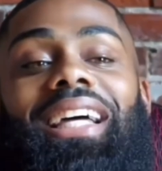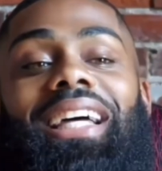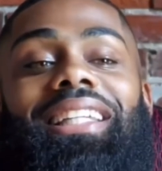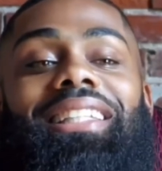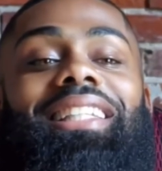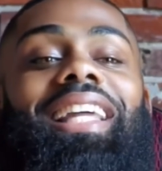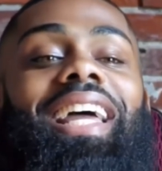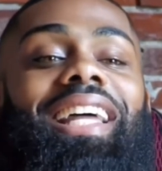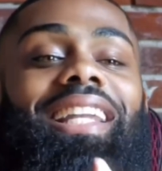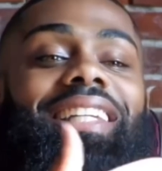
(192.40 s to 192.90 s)

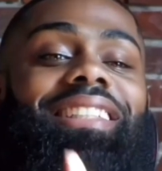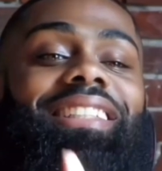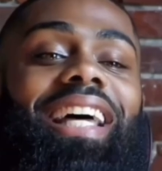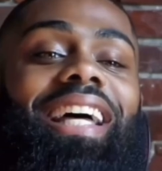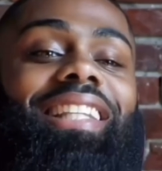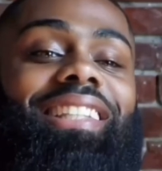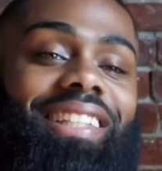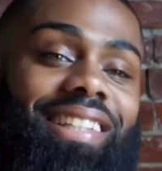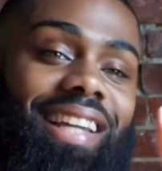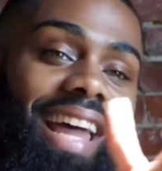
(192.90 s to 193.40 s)
Dana's
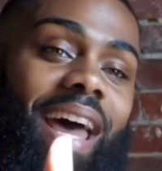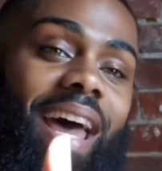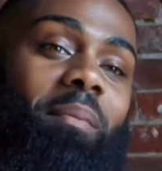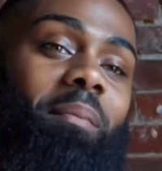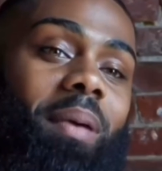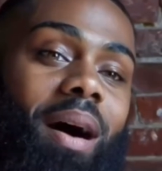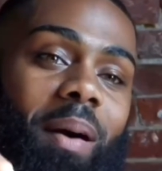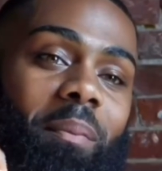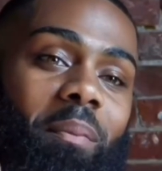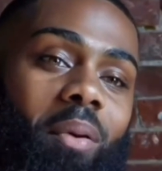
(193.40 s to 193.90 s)
at
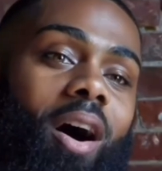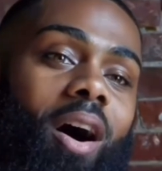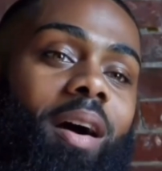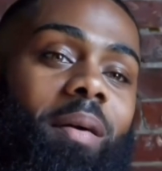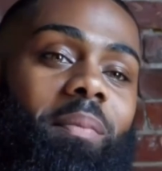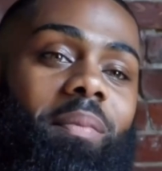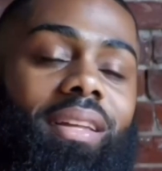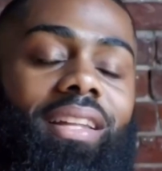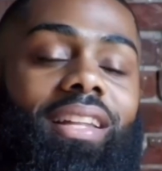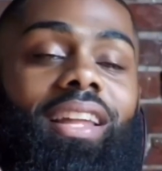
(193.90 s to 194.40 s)
my
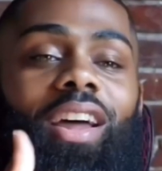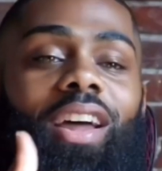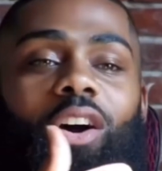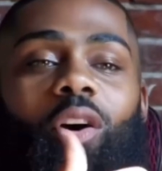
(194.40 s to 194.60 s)
apartment